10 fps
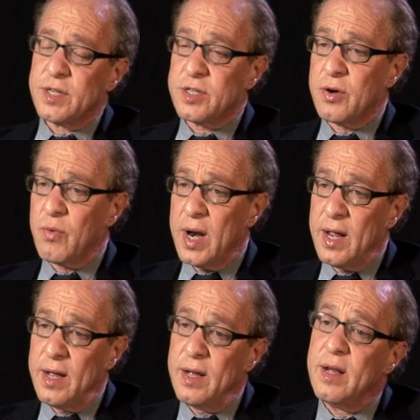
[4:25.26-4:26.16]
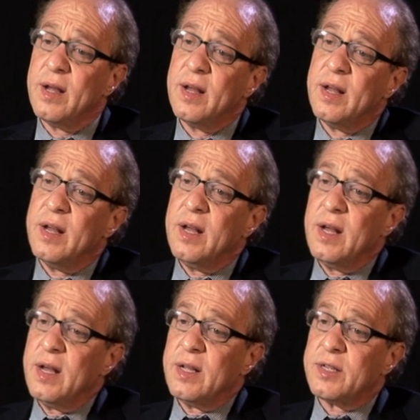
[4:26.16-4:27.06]
it's already
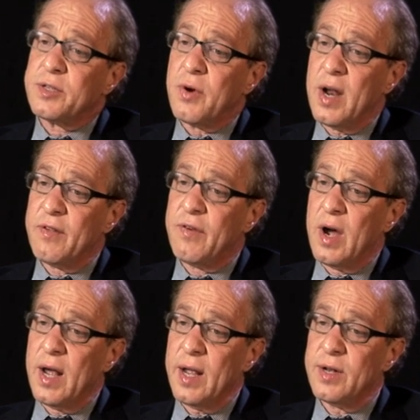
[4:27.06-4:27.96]
stratifying